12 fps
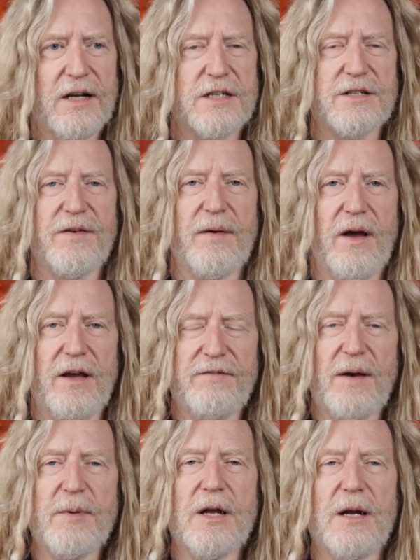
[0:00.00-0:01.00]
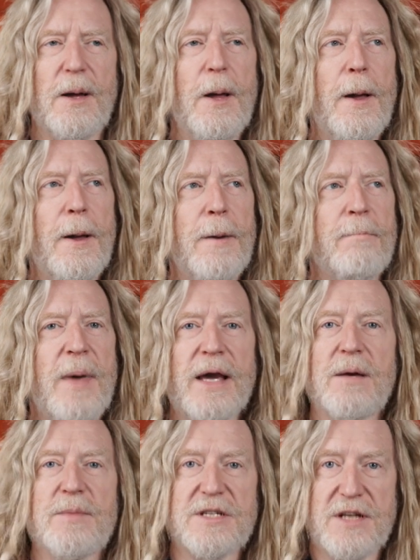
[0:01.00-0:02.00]
Because if I'm going to
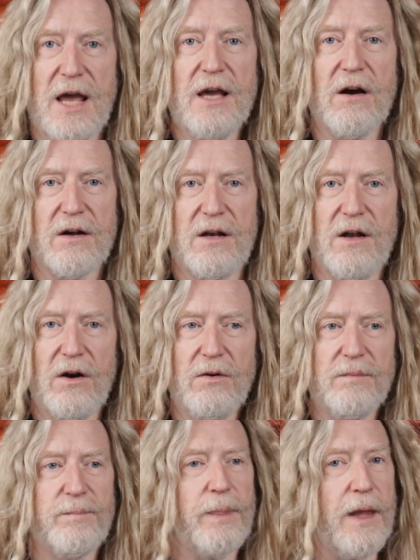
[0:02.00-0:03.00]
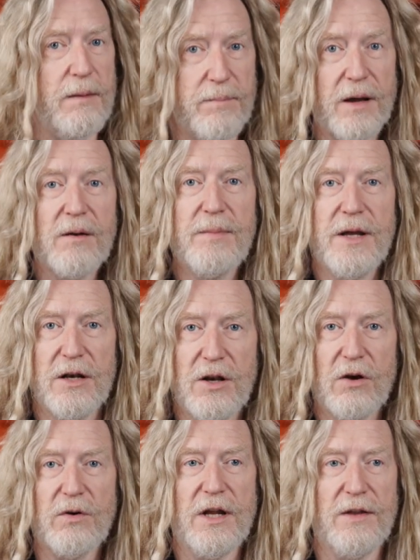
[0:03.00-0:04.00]
make a mistake on a note, it better be a
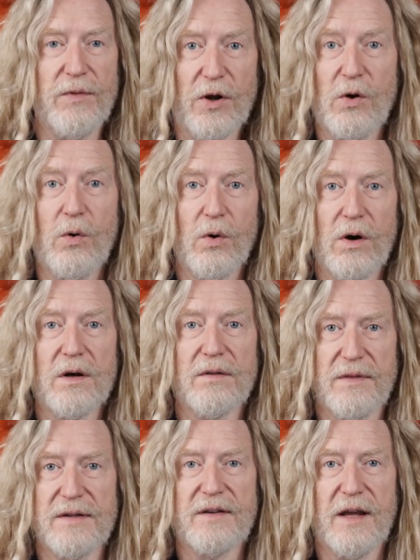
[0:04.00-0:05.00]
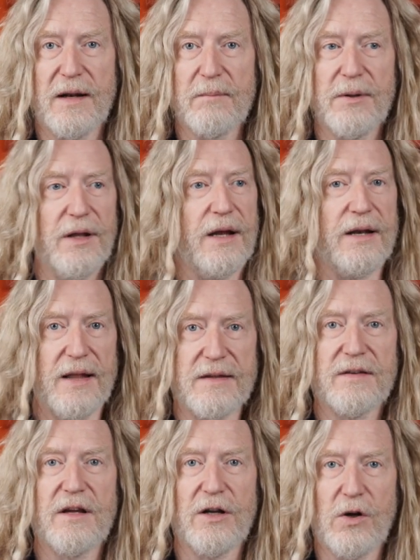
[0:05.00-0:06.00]
note in the chord that's getting played.
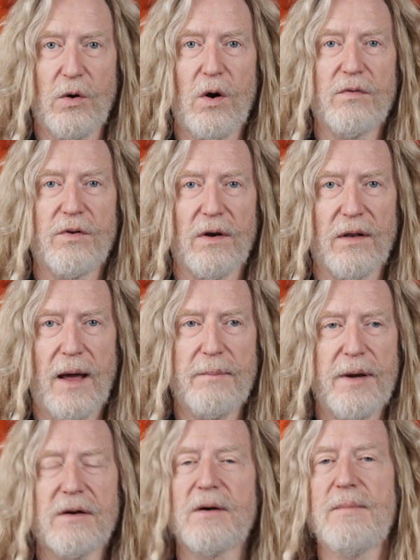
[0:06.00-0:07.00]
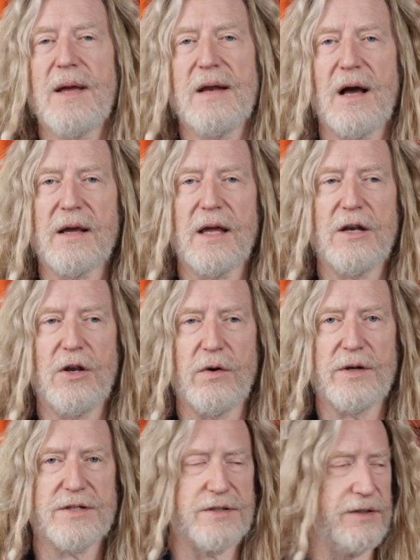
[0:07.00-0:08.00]
That's going to go over a lot better and may not get
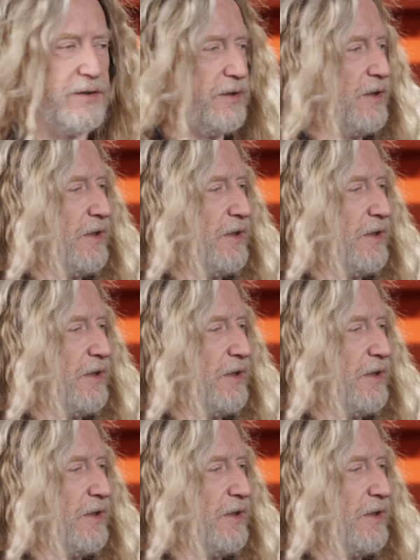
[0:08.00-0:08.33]
noticed.